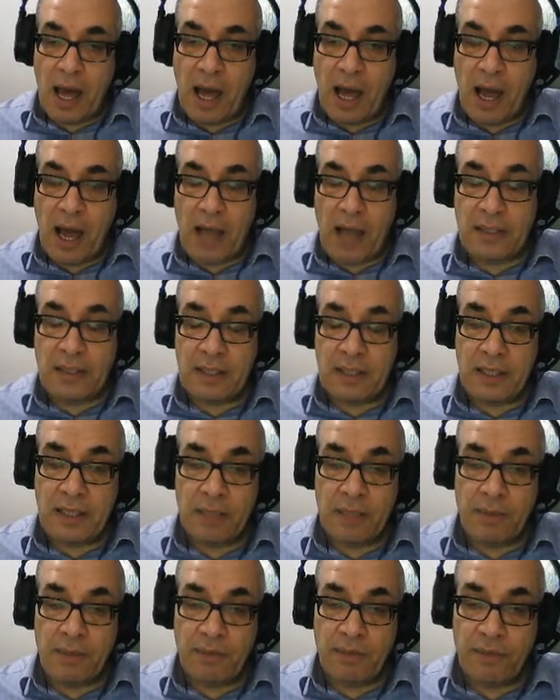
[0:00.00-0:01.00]
As I
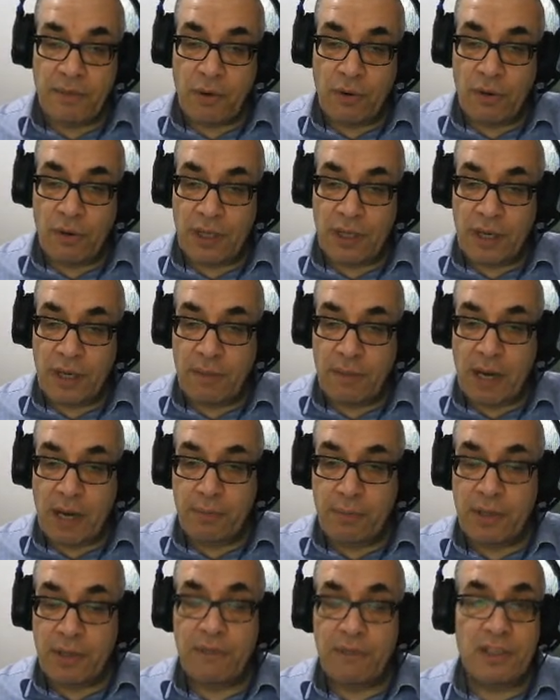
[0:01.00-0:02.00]
said before in my
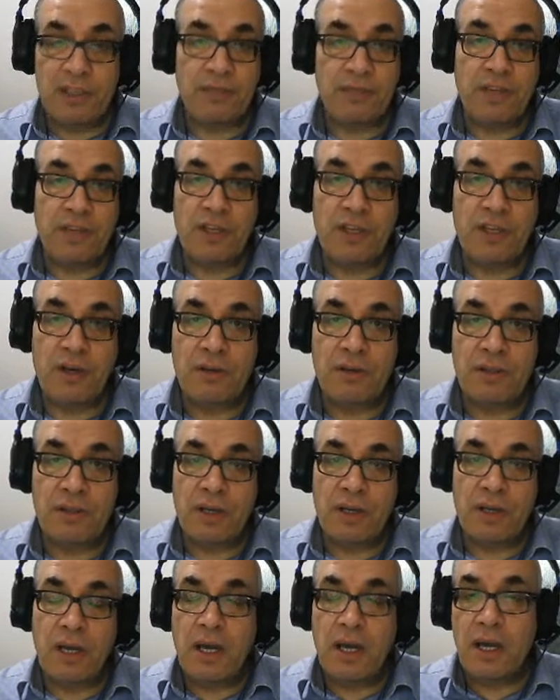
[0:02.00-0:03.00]
previous videos,
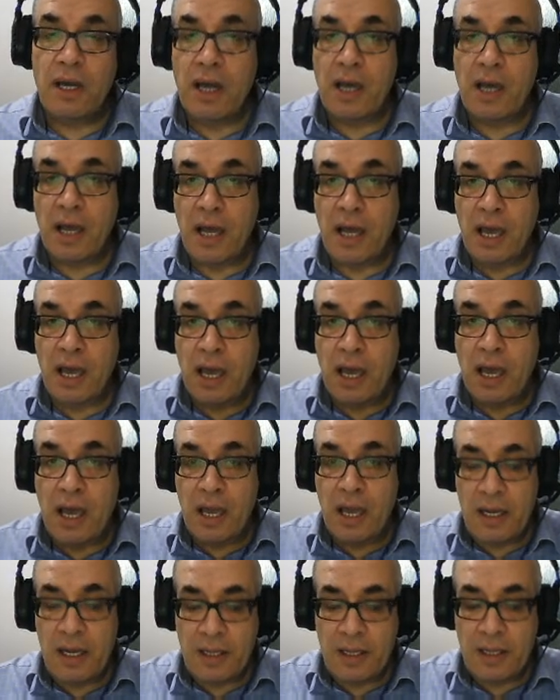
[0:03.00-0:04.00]

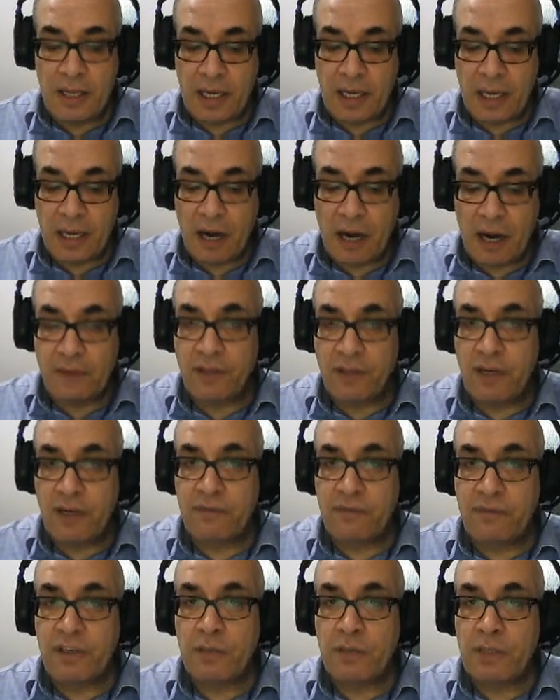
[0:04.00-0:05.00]
anything after a
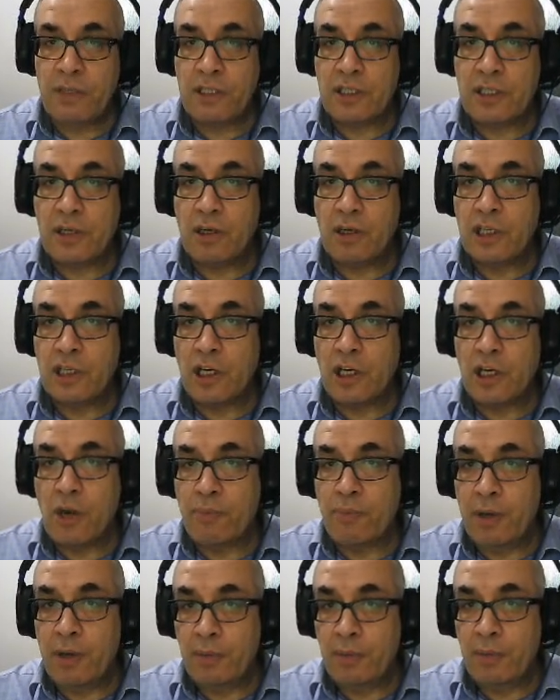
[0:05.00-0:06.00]
verb is called a
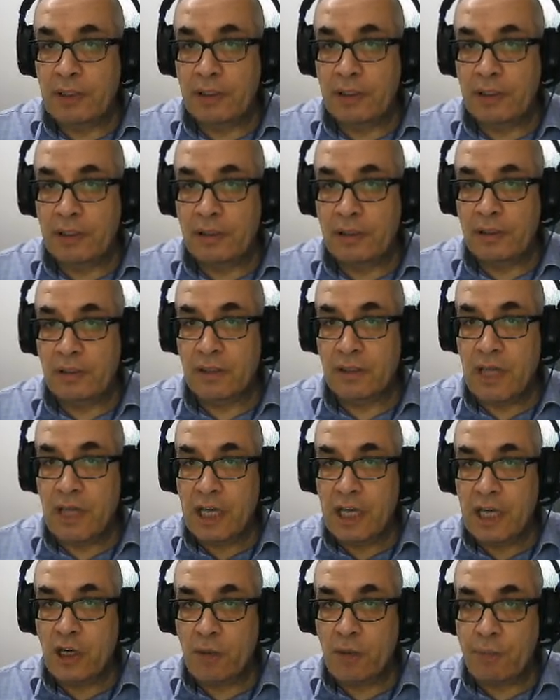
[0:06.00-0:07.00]
complement. A
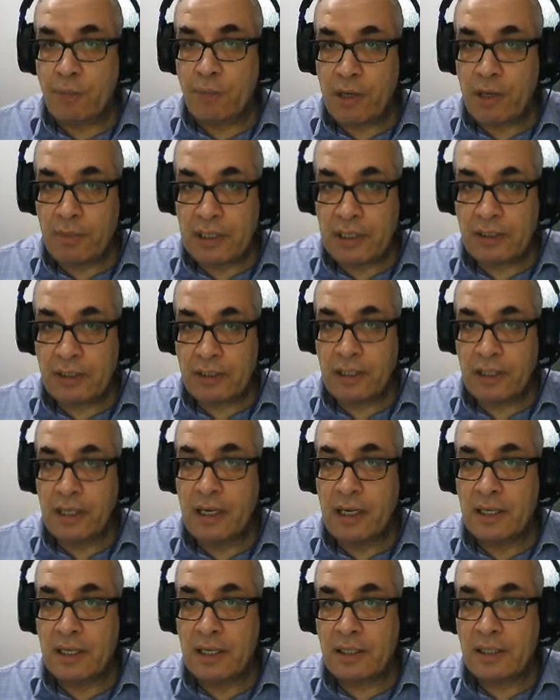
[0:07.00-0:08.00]
complement
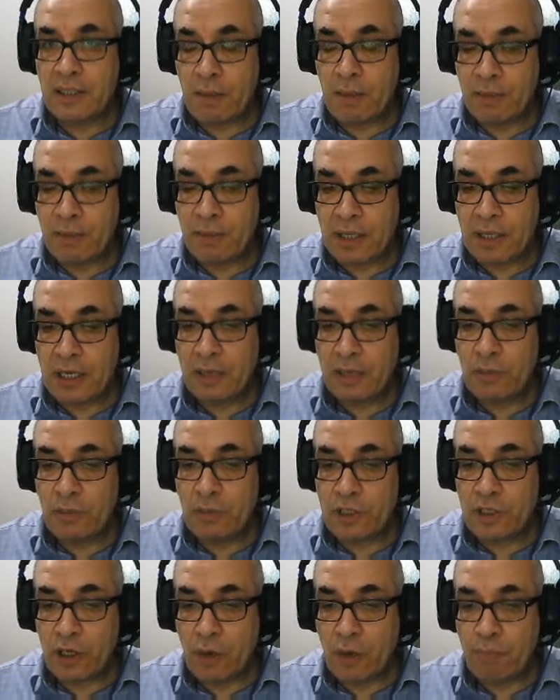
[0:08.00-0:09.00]
is something
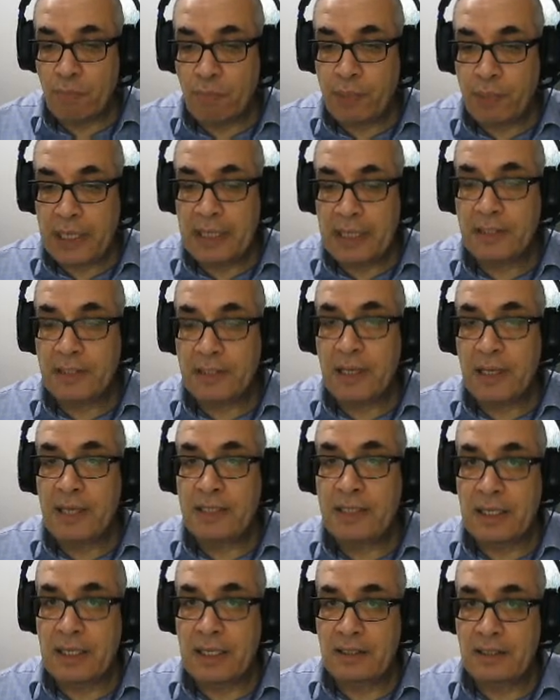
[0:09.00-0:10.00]
which completes a
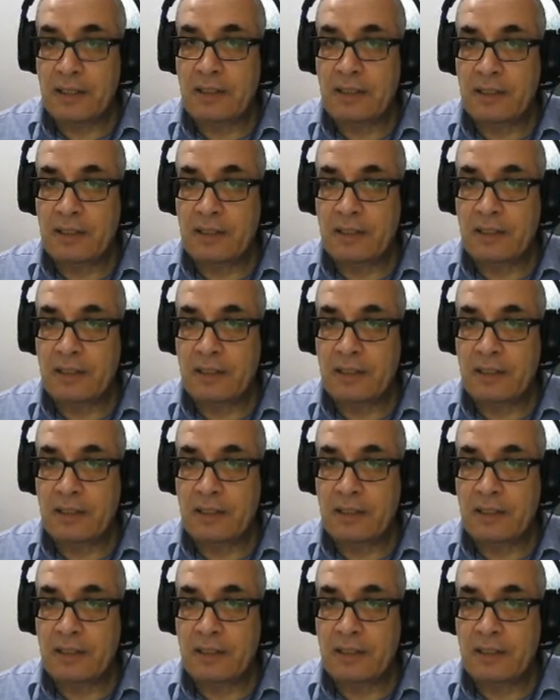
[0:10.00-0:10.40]
sentence.